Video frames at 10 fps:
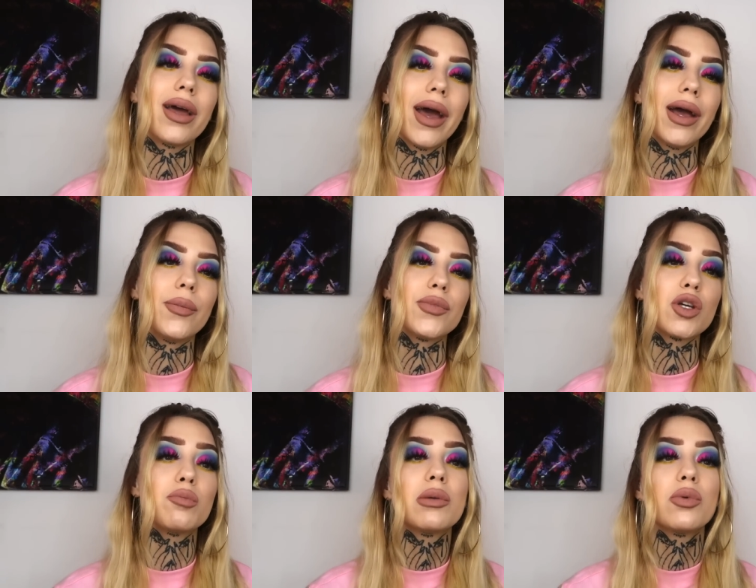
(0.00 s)
Um,
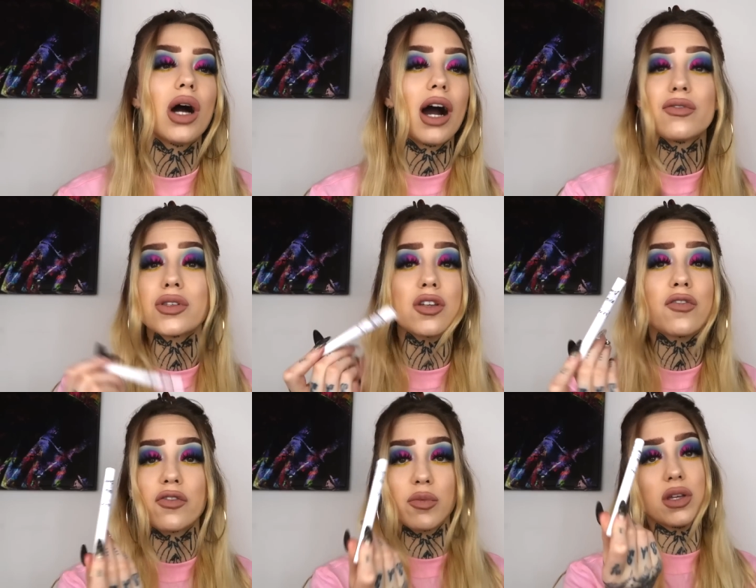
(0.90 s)
some people haven't
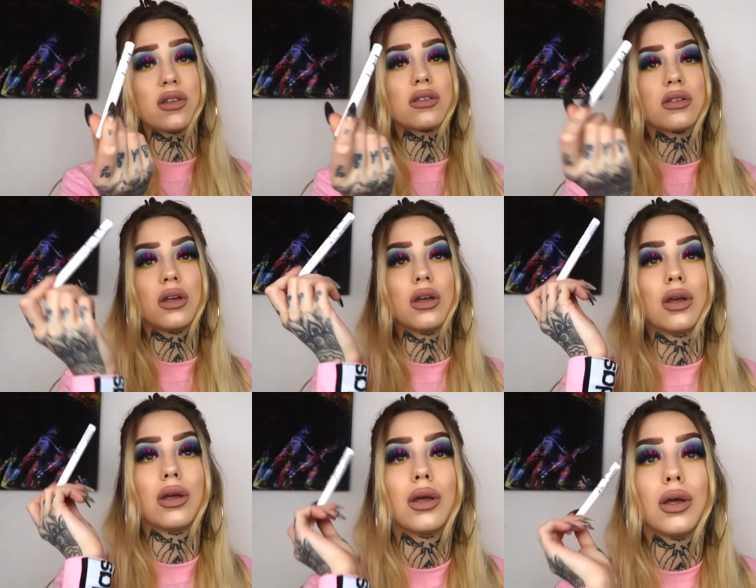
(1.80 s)
suffered from this,
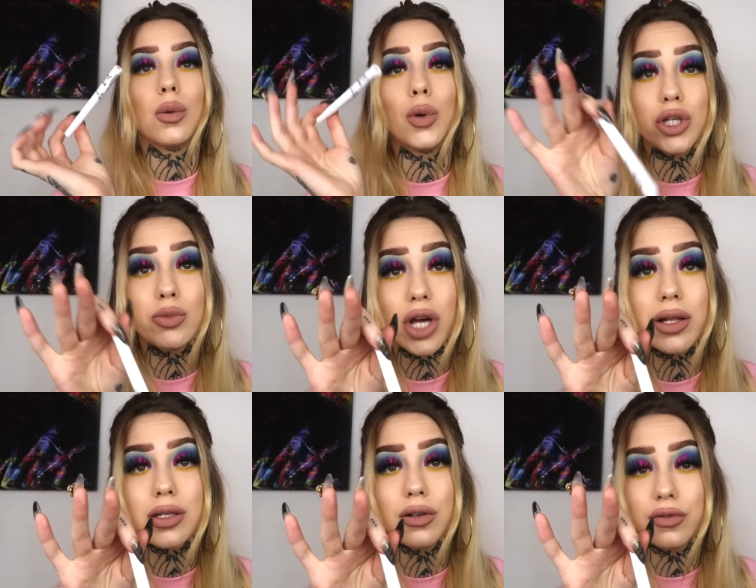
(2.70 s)
which I'm
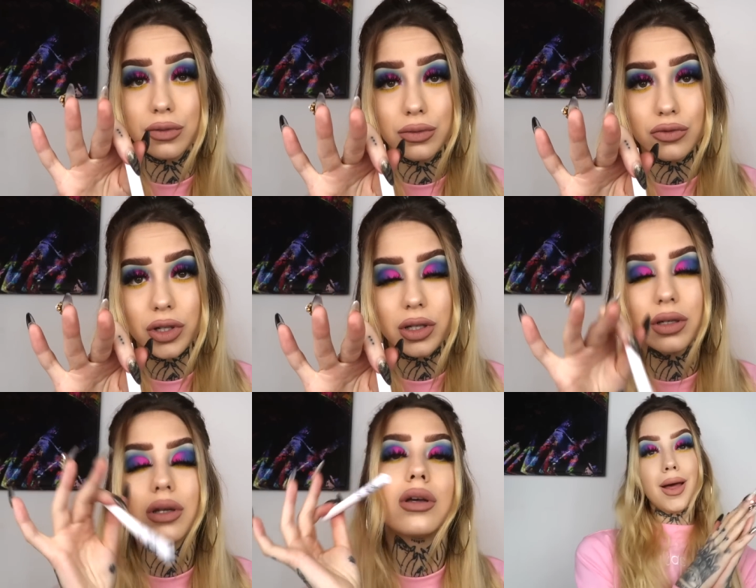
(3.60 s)
jealous of, really.